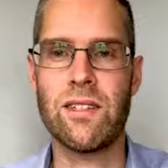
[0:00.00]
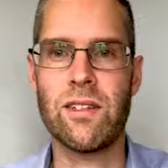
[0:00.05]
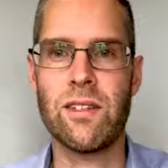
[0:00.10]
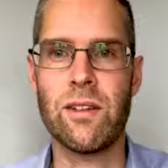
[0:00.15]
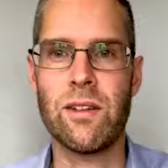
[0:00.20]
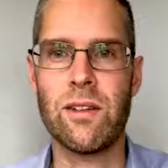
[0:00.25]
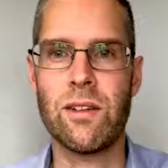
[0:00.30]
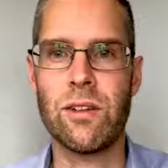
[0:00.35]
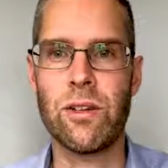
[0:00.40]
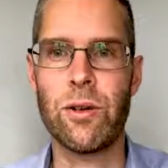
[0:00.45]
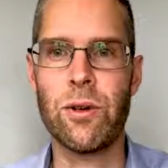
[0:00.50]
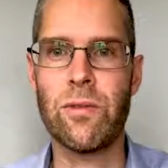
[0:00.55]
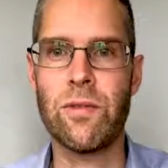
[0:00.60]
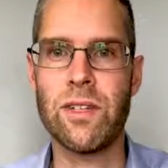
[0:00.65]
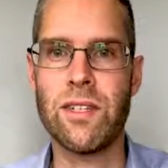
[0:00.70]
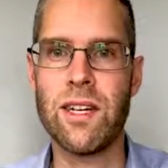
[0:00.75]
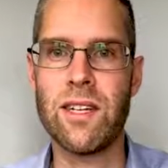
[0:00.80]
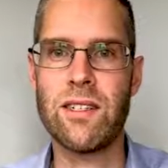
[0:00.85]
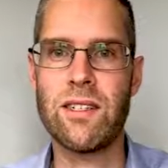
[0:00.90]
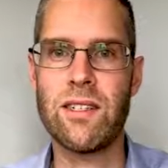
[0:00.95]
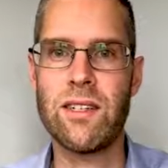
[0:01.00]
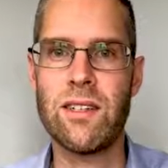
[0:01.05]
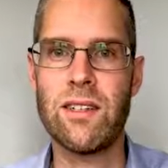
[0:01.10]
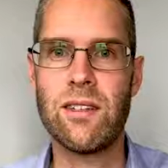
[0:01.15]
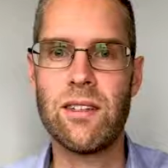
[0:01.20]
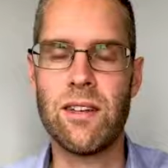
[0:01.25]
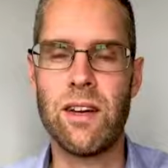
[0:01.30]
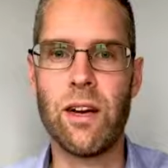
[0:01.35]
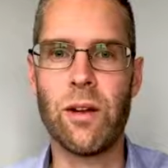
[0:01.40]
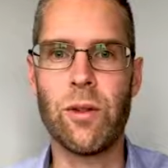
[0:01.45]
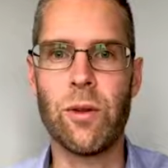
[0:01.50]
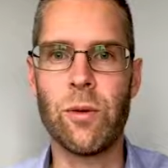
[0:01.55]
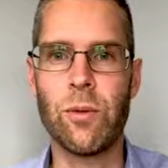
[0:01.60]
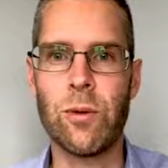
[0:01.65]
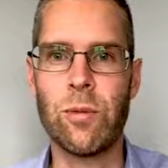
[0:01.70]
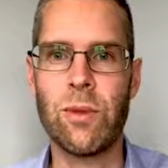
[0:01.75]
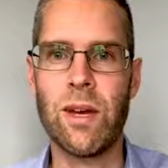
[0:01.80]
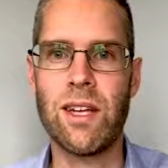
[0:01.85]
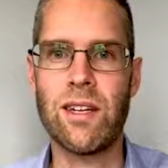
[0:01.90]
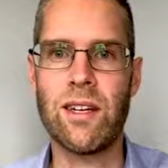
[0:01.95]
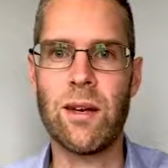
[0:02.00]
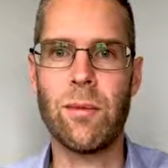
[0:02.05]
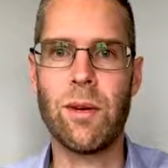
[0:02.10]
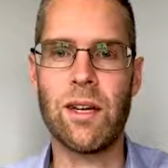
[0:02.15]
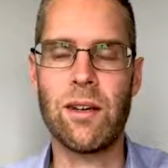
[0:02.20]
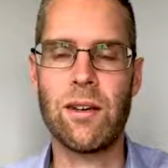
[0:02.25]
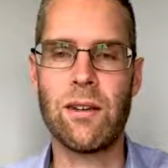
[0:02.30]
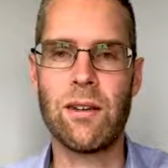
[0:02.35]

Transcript: declared COVID-19 a global pandemic.